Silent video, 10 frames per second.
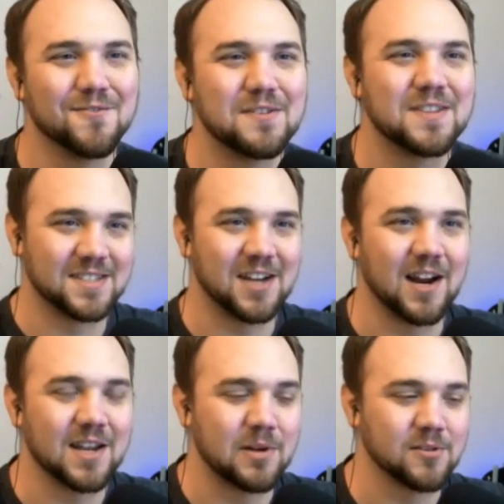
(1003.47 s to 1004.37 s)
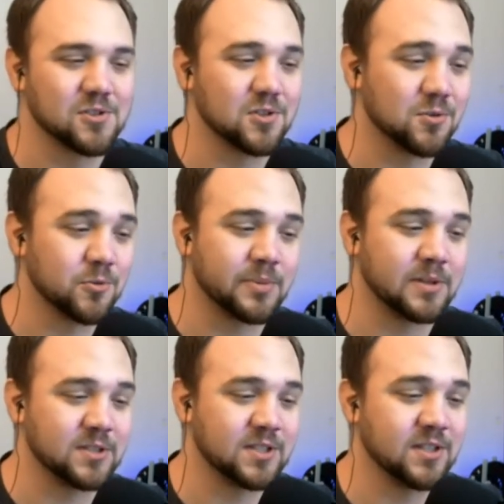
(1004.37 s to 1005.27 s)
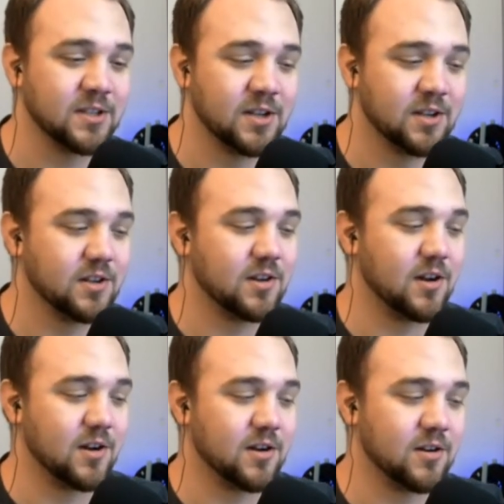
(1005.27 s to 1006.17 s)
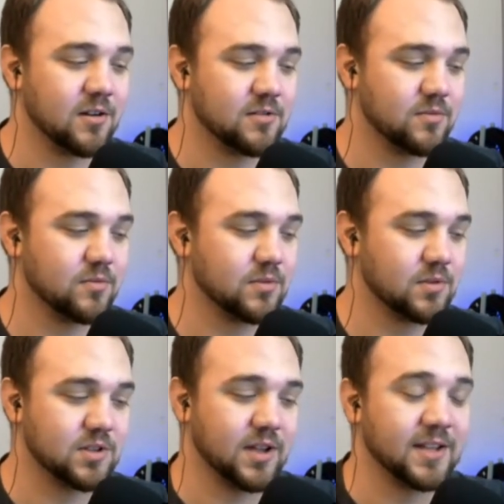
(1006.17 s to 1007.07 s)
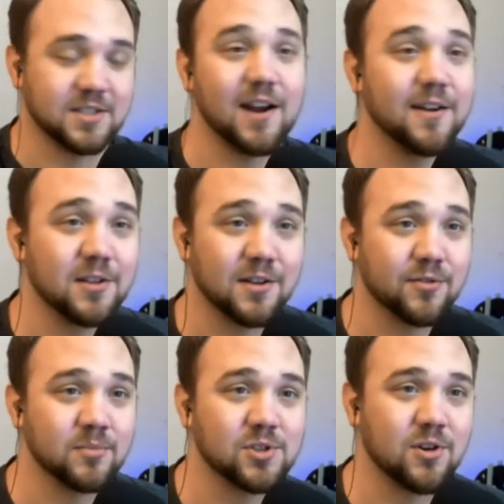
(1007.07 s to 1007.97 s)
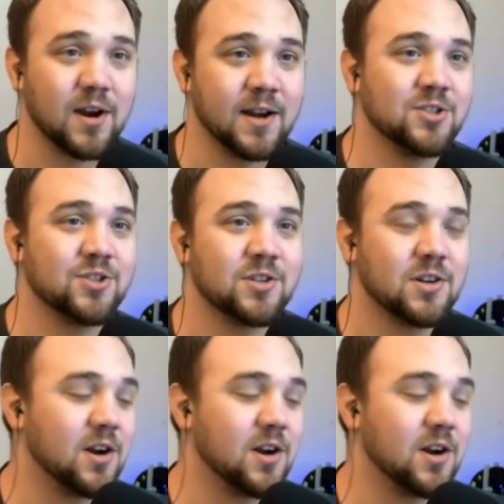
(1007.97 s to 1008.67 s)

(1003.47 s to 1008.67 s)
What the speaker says: of the Tiny Belt. So you built it uh entirely from scratch,